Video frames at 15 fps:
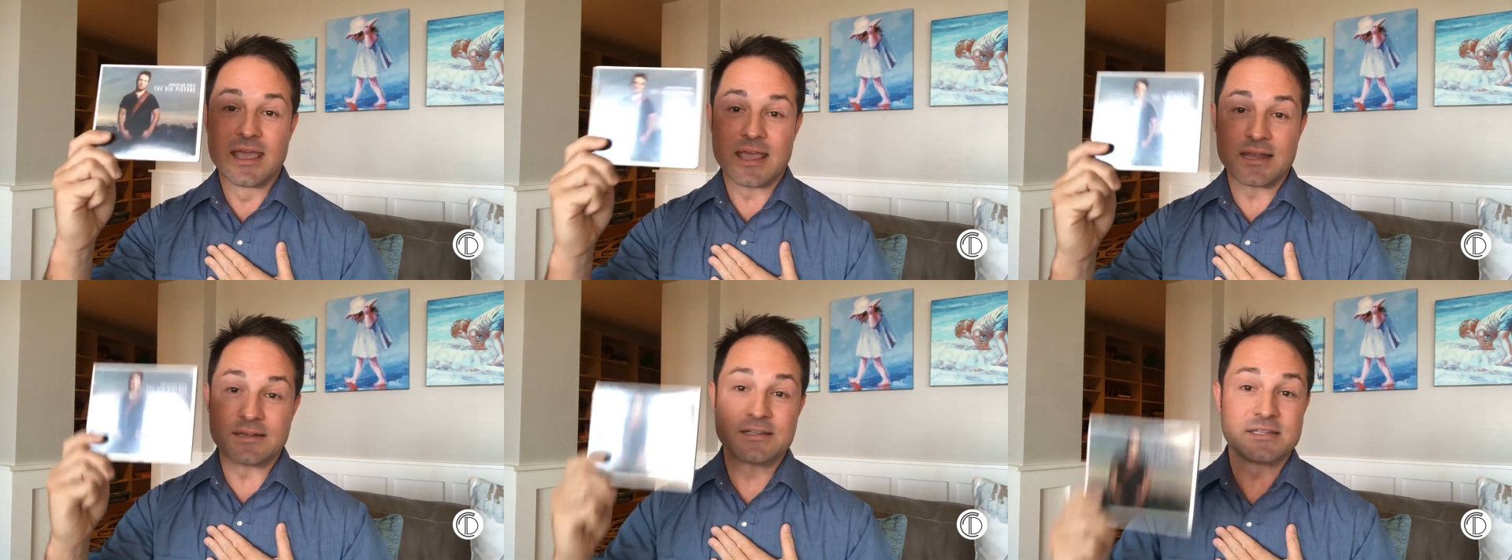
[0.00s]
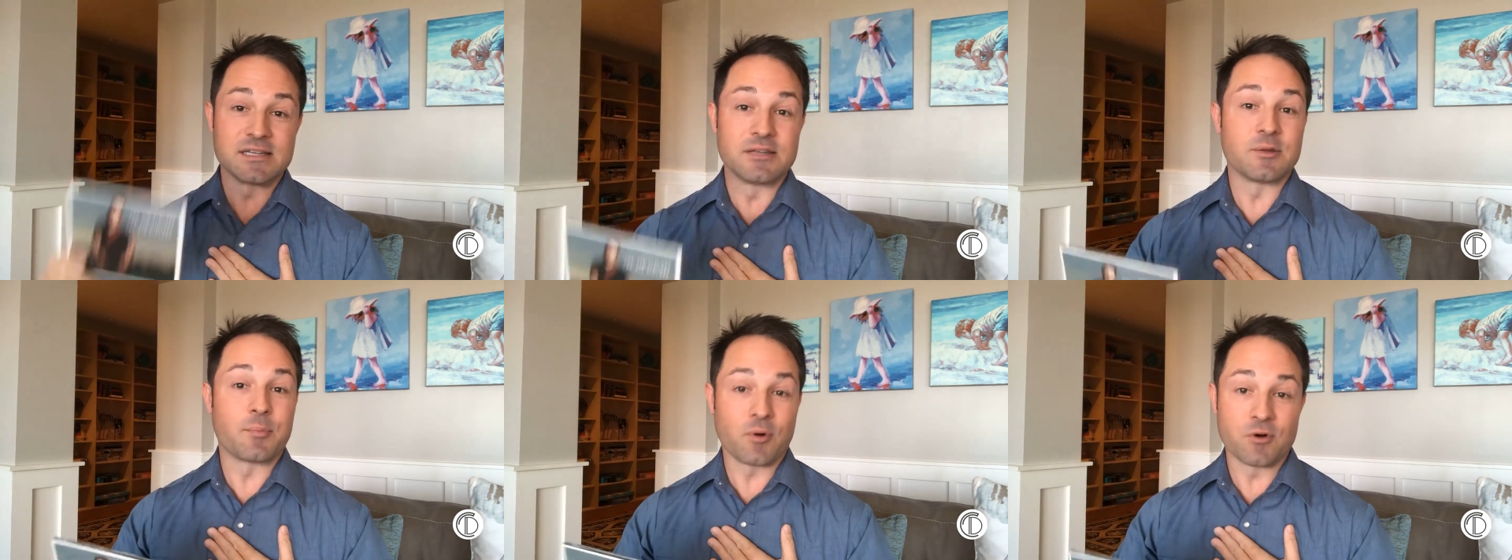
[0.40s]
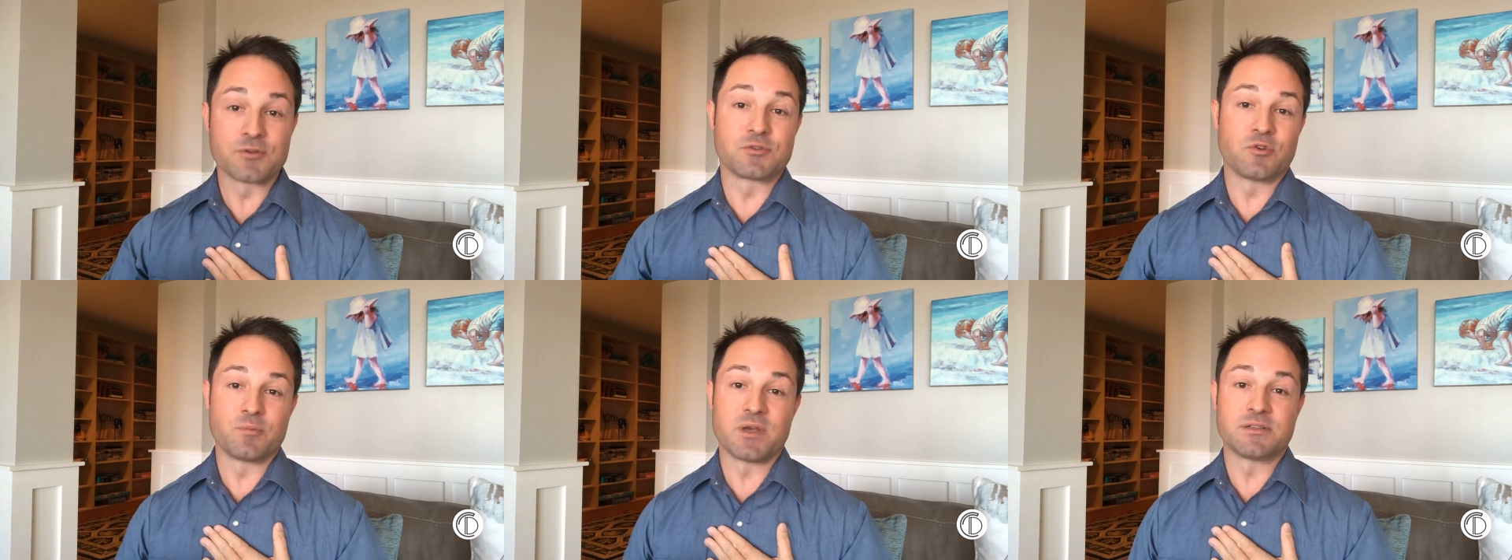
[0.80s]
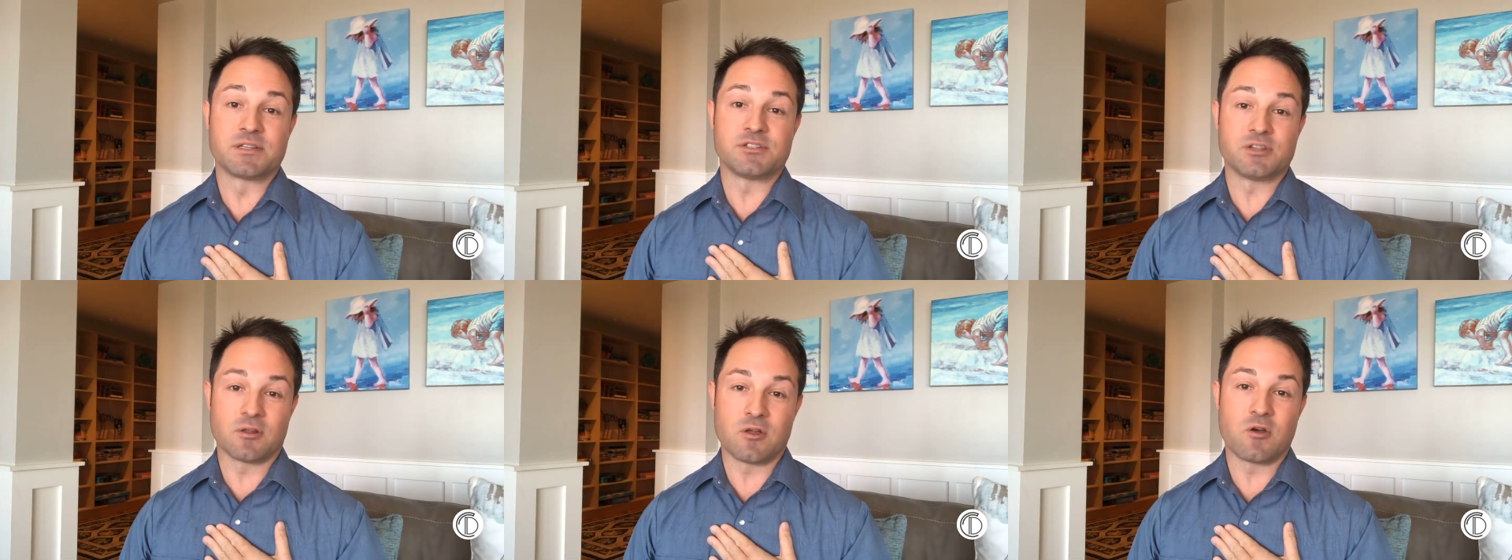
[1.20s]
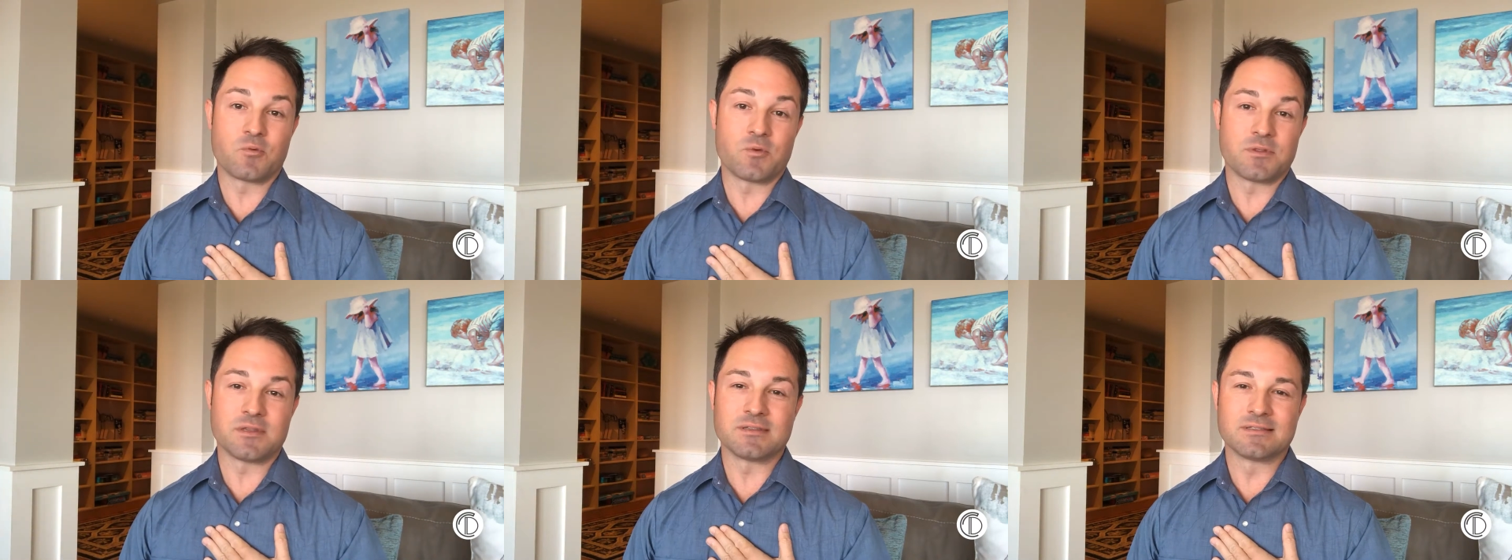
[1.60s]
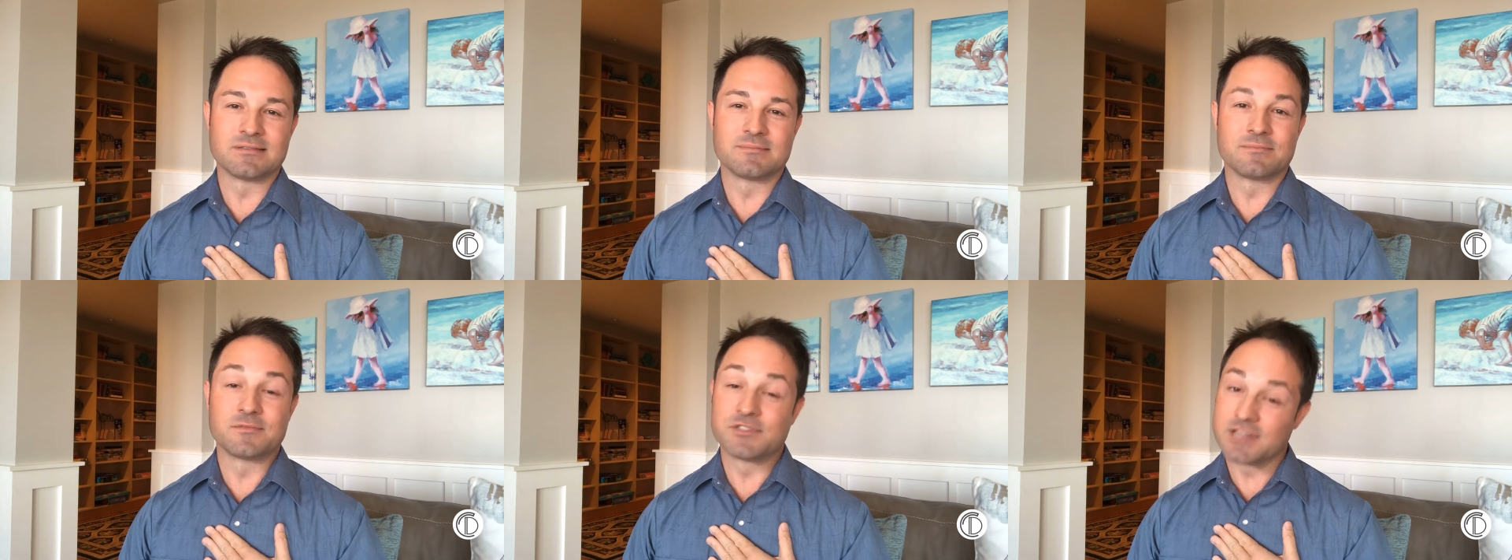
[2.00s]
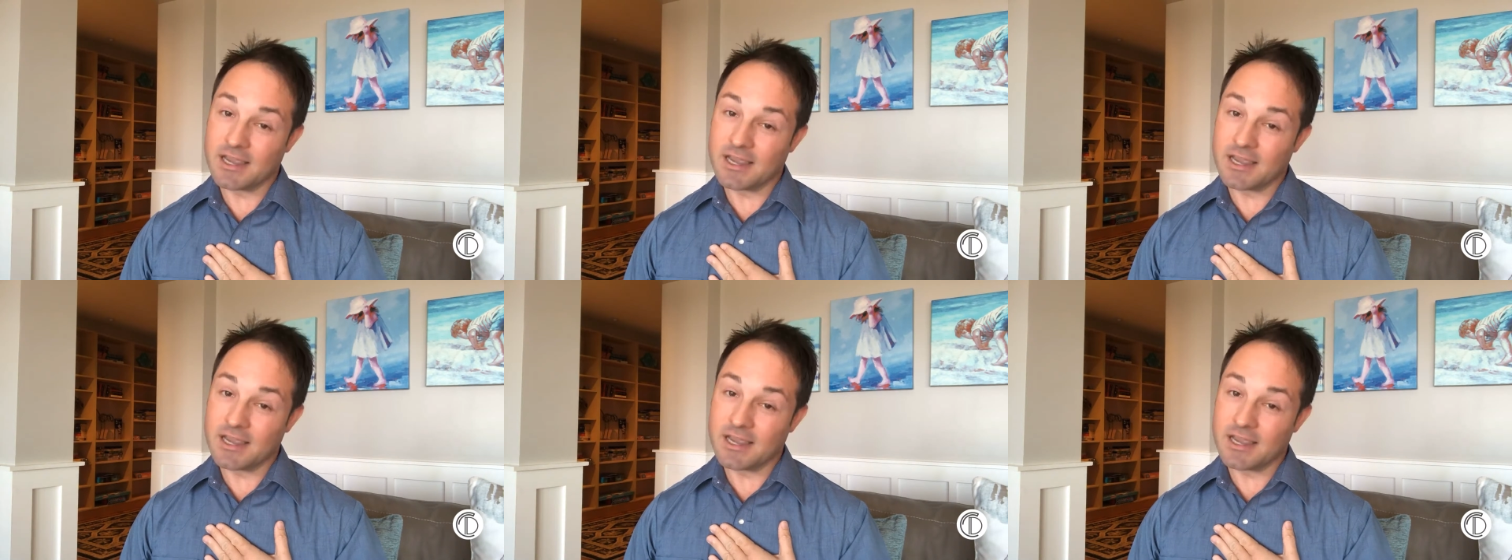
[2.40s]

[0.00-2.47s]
and send a personal message along with it.